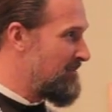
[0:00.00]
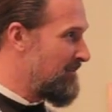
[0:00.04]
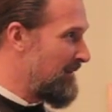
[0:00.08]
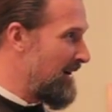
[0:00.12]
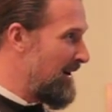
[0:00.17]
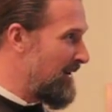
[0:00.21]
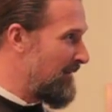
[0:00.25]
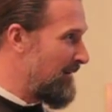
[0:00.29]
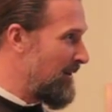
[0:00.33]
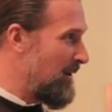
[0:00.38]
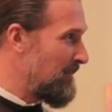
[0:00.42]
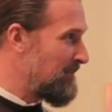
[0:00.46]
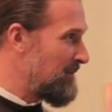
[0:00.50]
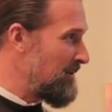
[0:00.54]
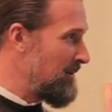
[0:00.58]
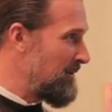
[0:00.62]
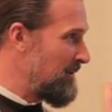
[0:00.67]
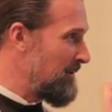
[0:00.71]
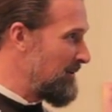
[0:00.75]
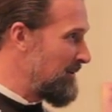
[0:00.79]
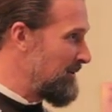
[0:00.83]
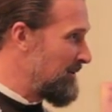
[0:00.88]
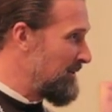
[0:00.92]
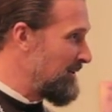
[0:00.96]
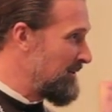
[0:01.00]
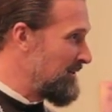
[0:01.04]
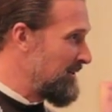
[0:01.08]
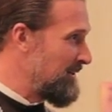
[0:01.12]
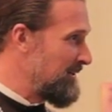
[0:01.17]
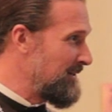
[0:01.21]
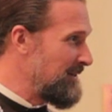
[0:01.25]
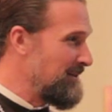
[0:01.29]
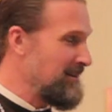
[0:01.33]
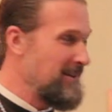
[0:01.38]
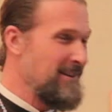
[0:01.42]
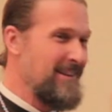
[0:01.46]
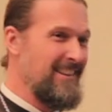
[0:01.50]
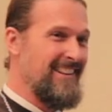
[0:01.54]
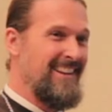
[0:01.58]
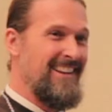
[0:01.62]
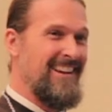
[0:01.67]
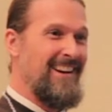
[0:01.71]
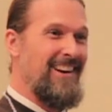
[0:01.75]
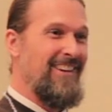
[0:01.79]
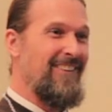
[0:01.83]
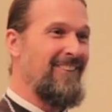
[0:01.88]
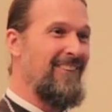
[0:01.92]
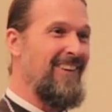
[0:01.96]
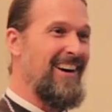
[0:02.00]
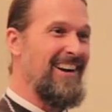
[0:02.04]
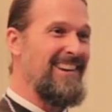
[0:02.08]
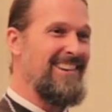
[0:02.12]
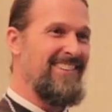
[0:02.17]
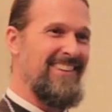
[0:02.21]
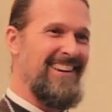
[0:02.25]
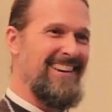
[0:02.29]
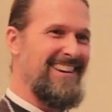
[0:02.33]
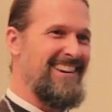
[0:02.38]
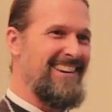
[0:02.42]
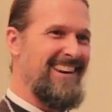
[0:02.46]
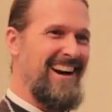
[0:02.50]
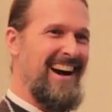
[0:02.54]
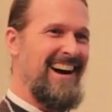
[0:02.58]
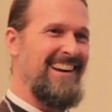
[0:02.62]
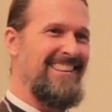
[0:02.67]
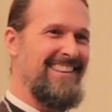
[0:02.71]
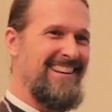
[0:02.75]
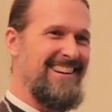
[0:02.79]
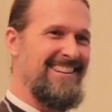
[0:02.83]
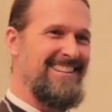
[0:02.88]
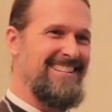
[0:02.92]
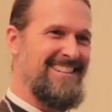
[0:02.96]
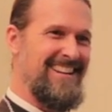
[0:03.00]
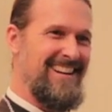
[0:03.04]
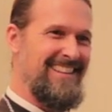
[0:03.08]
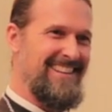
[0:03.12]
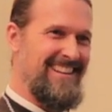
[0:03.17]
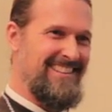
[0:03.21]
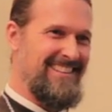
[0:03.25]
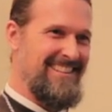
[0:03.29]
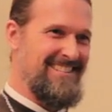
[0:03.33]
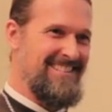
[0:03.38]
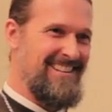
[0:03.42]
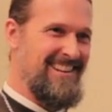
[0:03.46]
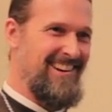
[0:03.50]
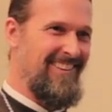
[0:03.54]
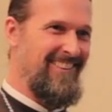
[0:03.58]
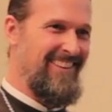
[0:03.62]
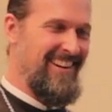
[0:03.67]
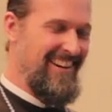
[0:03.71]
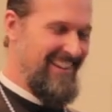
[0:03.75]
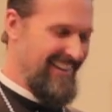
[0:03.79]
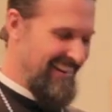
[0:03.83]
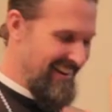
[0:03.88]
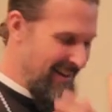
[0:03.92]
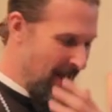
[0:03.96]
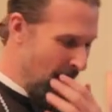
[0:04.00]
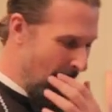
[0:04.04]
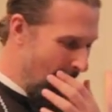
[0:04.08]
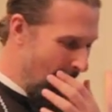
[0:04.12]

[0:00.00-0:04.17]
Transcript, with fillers: prayer rope, do-do-do-do-do, wondering, you know, how long should I let this go on?